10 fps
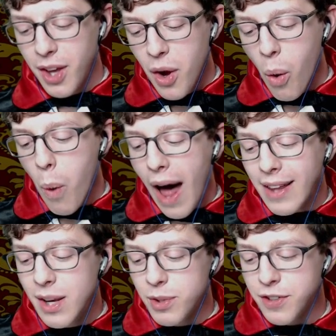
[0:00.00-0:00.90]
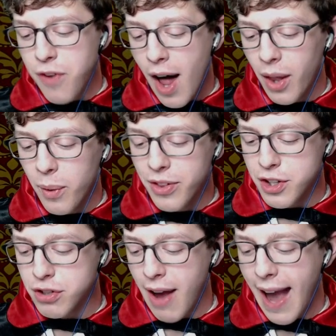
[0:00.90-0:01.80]
While he was following the
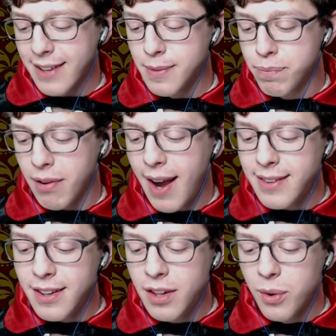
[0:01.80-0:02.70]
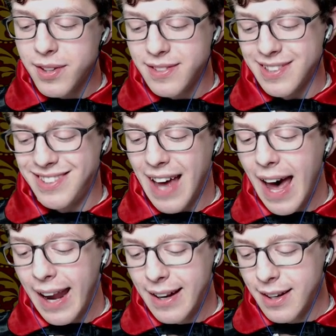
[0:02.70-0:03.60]
tracks, Brandon noticed a
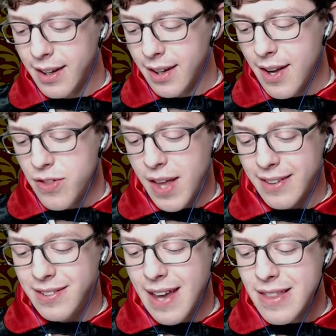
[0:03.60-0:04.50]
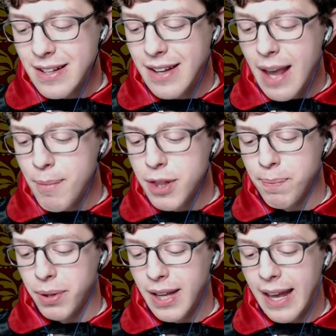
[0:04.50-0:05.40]
sign that said the name of the
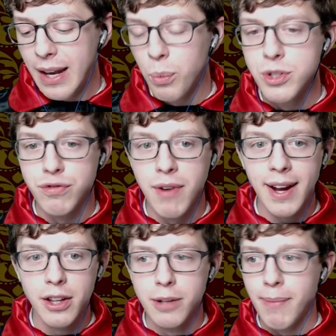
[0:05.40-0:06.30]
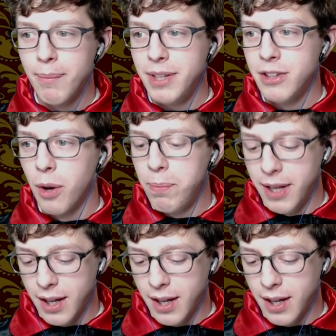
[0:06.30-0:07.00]
planet was Regular Mummitopia.